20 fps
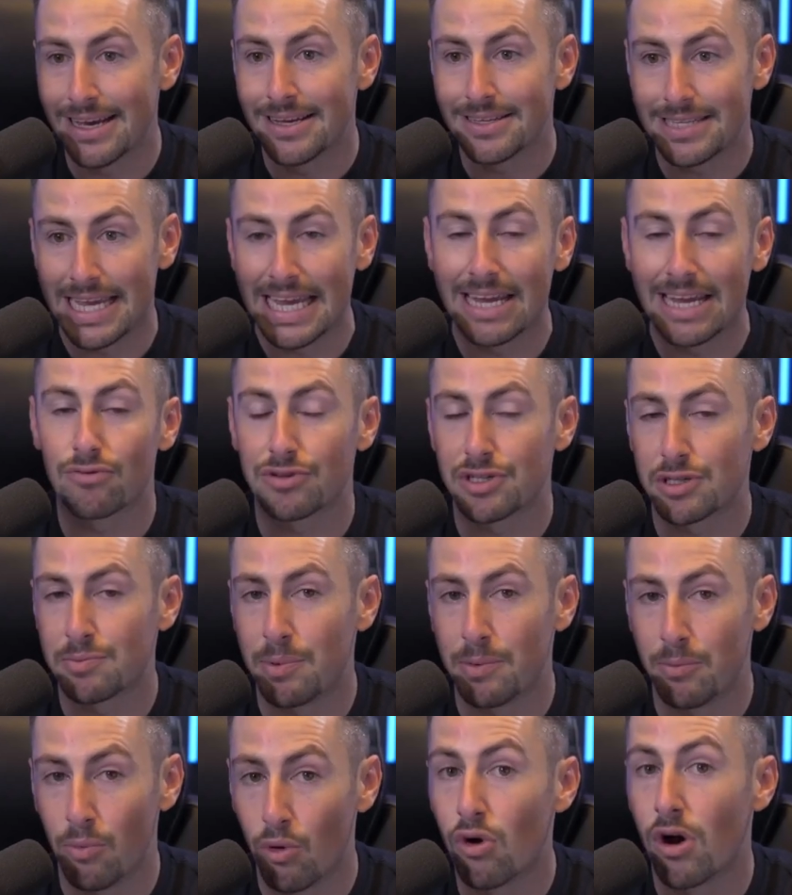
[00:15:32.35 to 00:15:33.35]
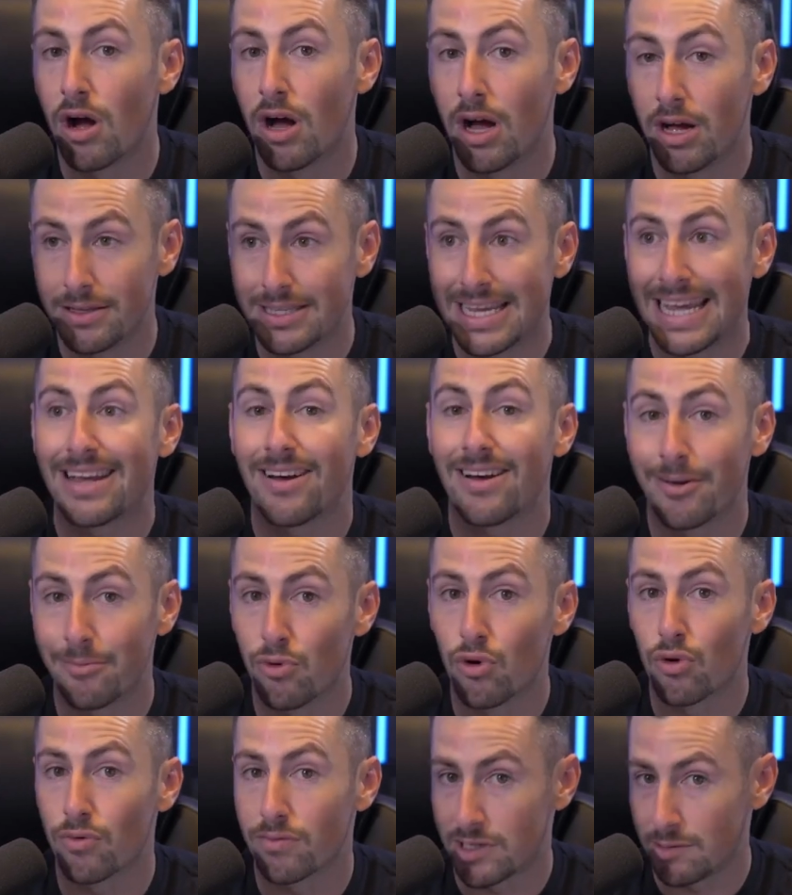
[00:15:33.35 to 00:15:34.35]
take resp- more, take on
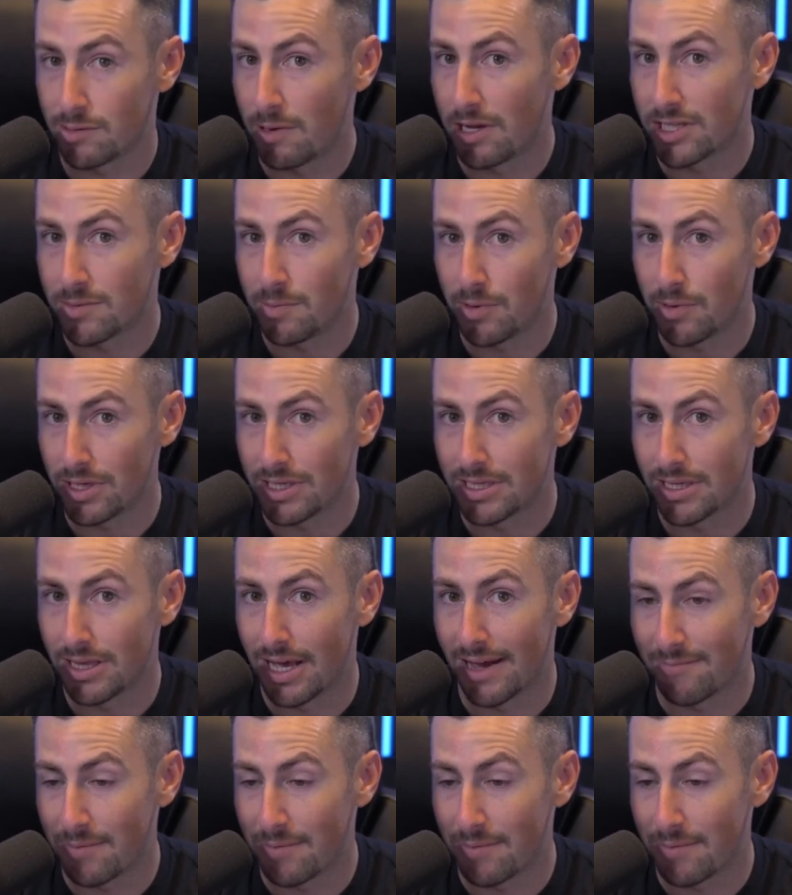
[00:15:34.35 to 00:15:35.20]
more responsibilities in life.